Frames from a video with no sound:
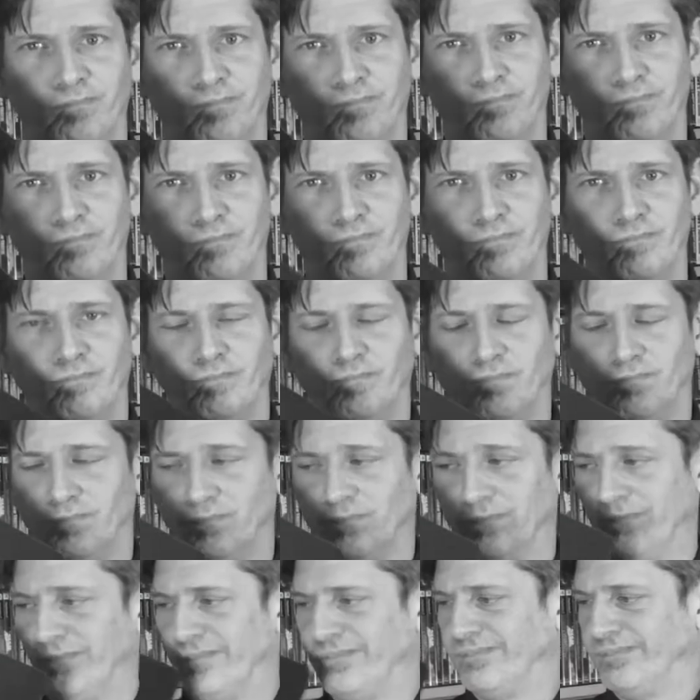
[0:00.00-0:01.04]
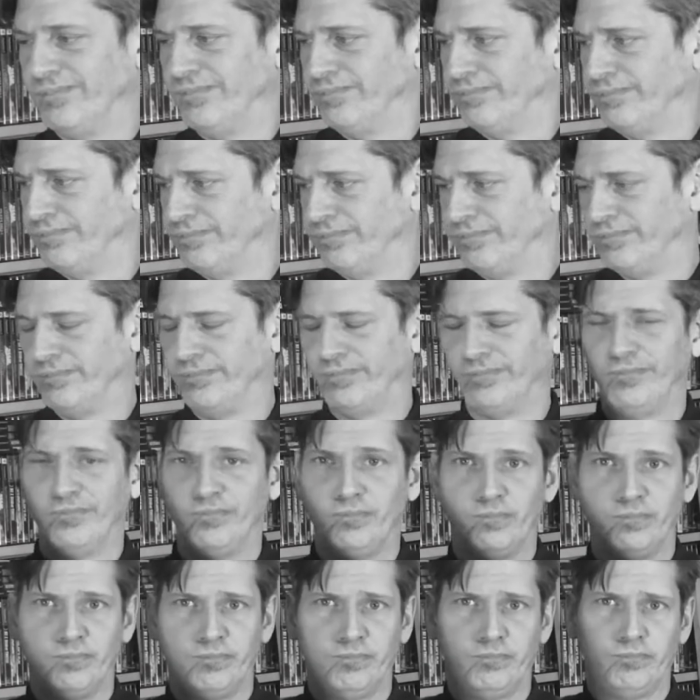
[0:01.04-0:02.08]
no lighting on it.
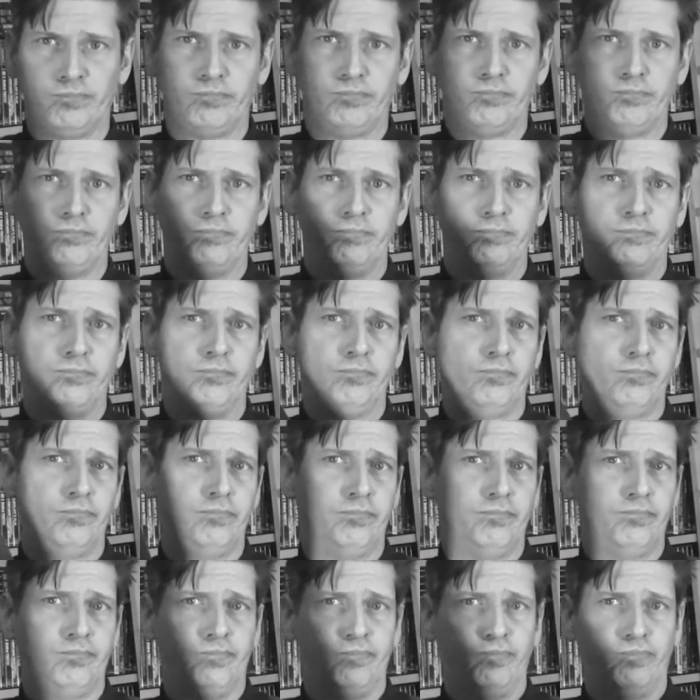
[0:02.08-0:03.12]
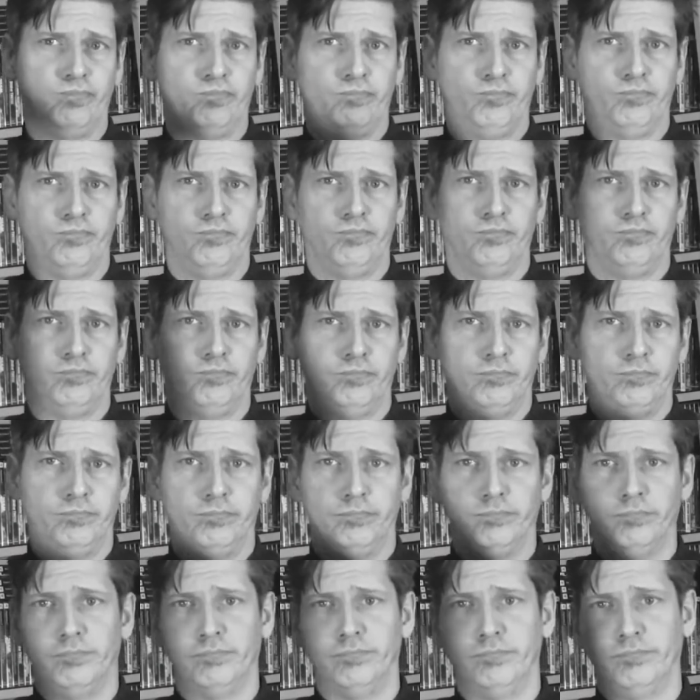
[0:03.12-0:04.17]
Uh, it it
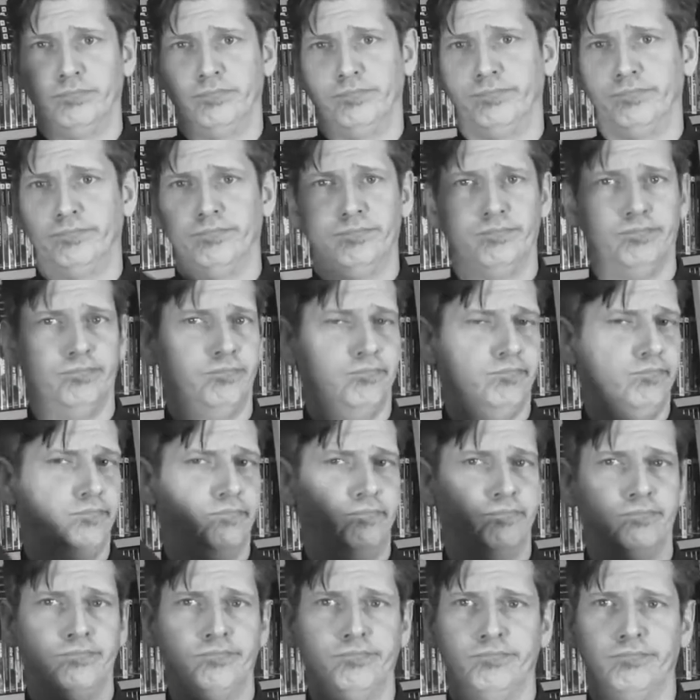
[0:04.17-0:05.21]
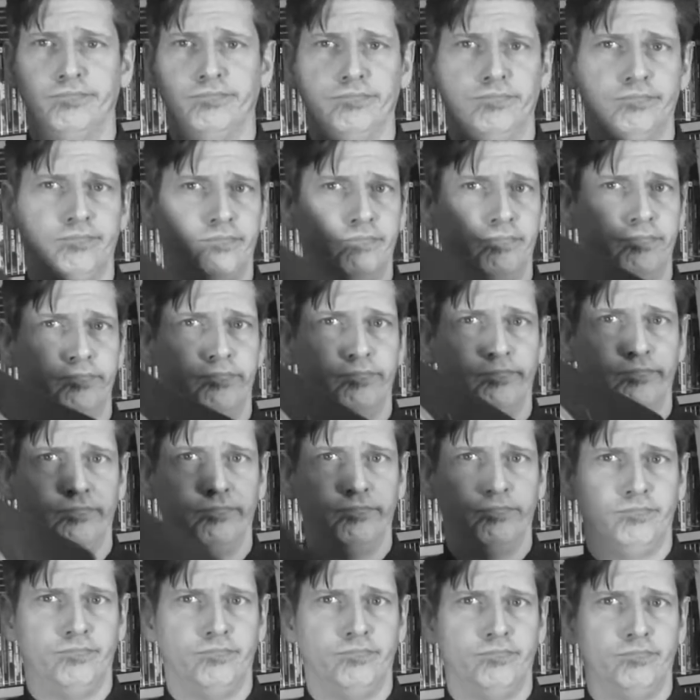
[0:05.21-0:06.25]
doesn't look attractive. Uh,
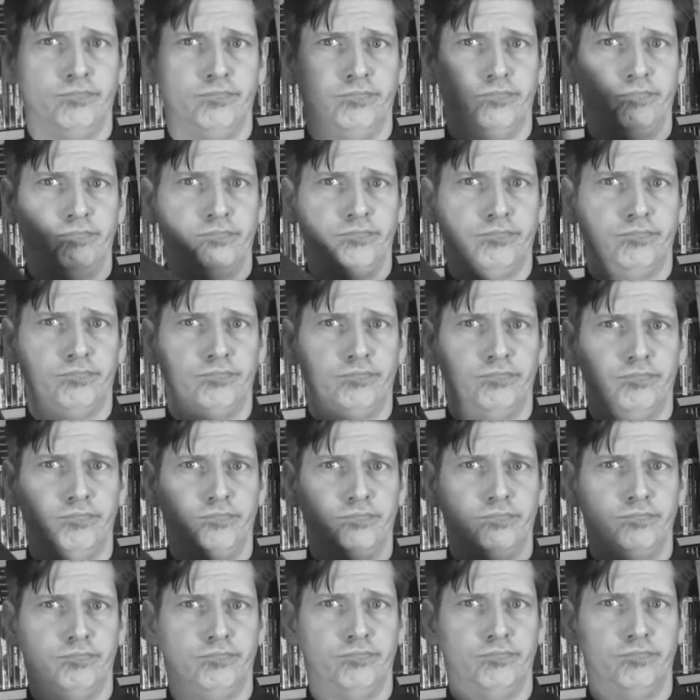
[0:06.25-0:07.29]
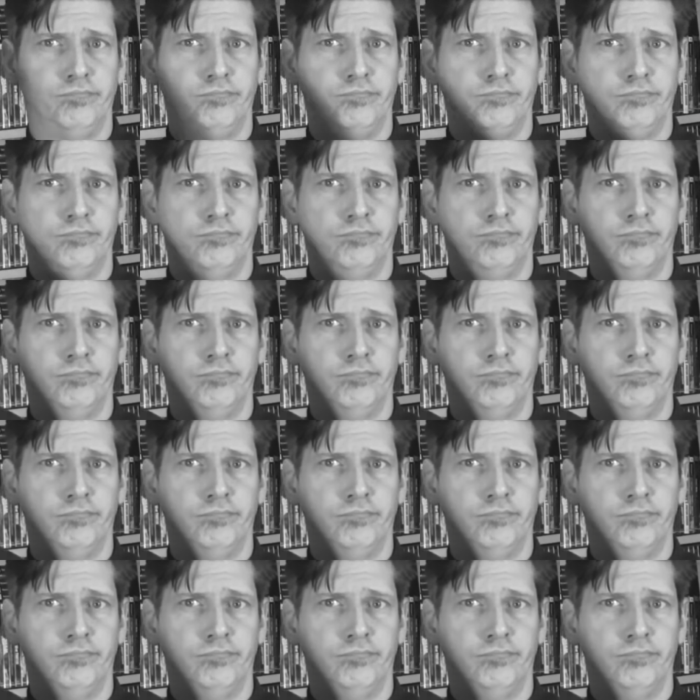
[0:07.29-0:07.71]
therefore, it's it's quite